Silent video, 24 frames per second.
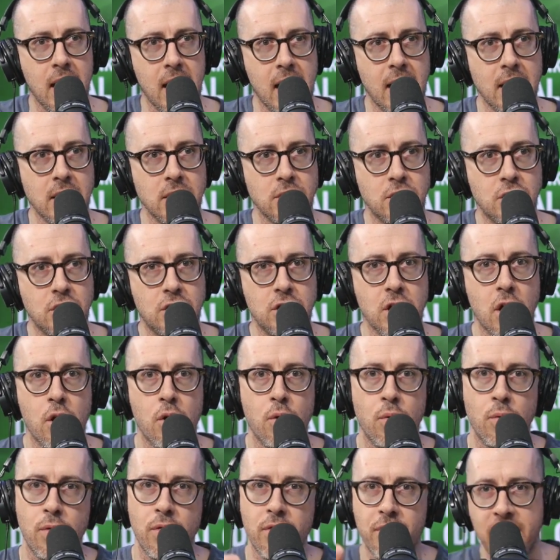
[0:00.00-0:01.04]
And
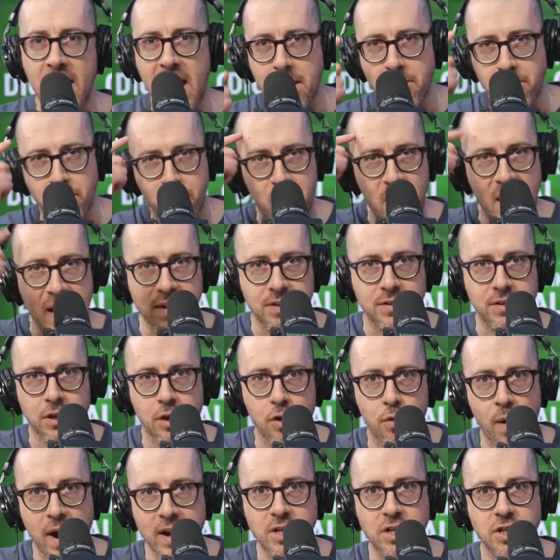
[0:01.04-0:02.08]
so that begs the
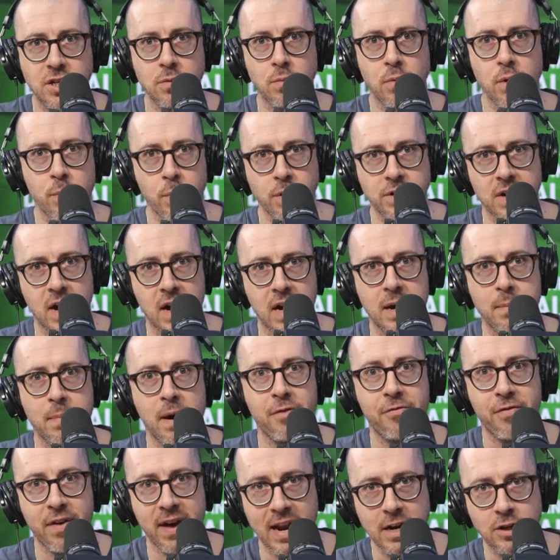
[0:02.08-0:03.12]
question, when we're talking
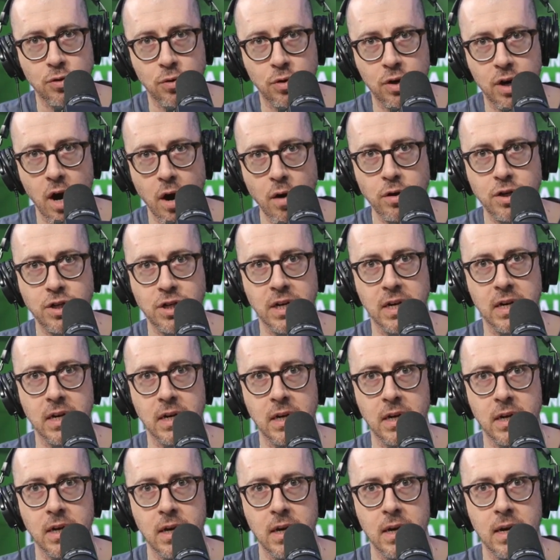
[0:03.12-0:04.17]
about financial
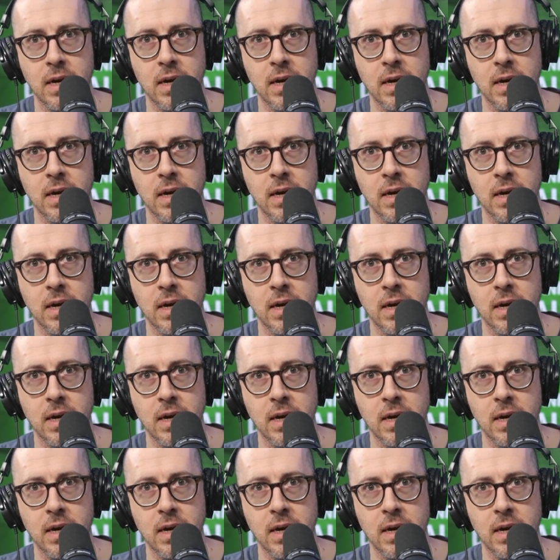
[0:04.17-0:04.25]
coaching,